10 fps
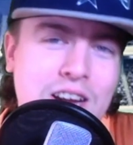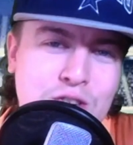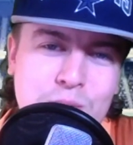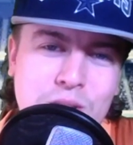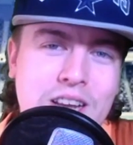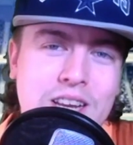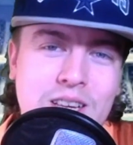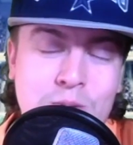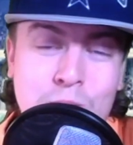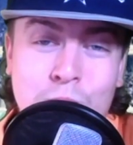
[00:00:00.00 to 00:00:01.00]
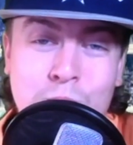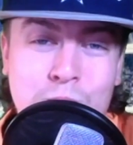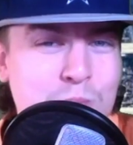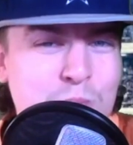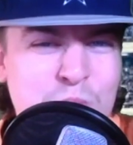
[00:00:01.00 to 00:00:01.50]
should be getting the
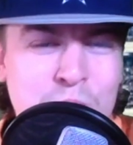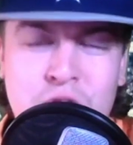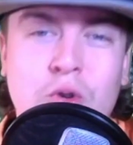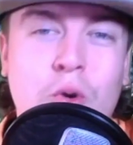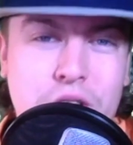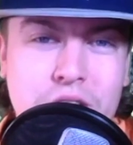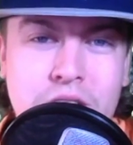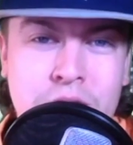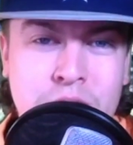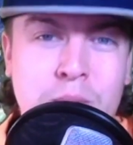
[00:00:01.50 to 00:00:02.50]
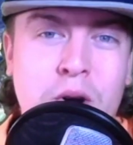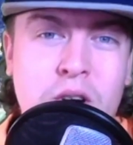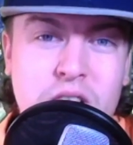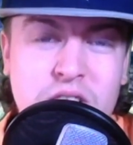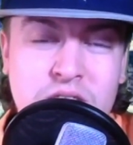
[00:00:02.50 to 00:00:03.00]
majority of the
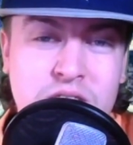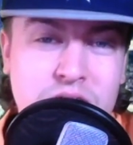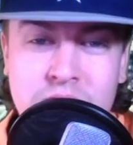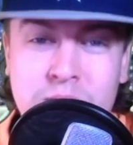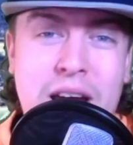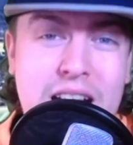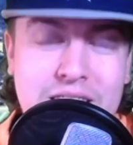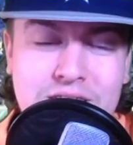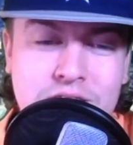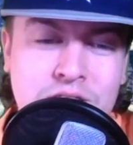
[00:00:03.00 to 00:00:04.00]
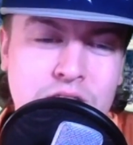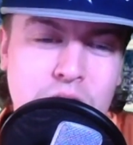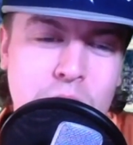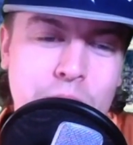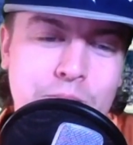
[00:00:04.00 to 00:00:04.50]
balls in the passes.
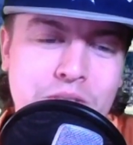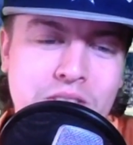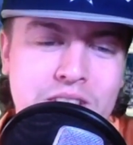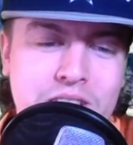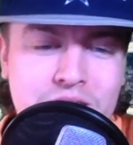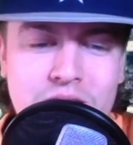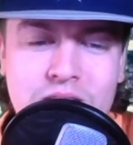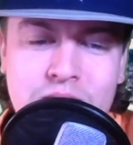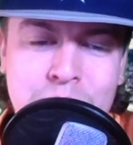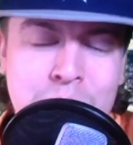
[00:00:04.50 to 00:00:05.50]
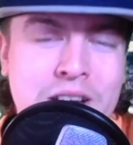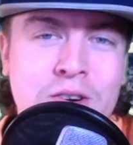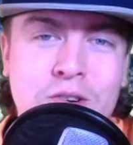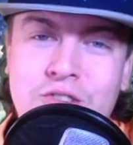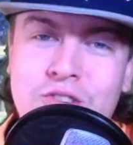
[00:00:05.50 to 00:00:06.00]
So
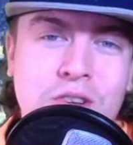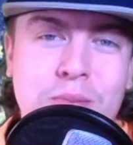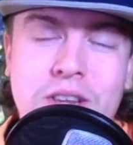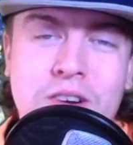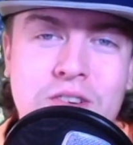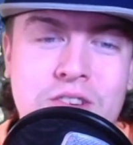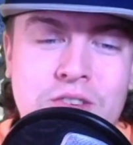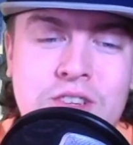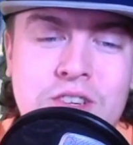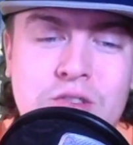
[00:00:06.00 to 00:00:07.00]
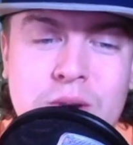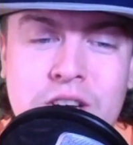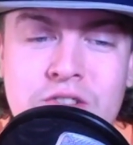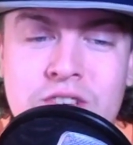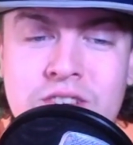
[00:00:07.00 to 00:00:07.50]
Manhertz should only be there in certain
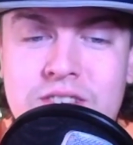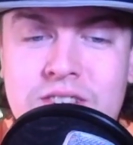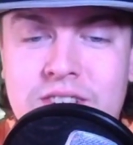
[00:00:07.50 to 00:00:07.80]
situations.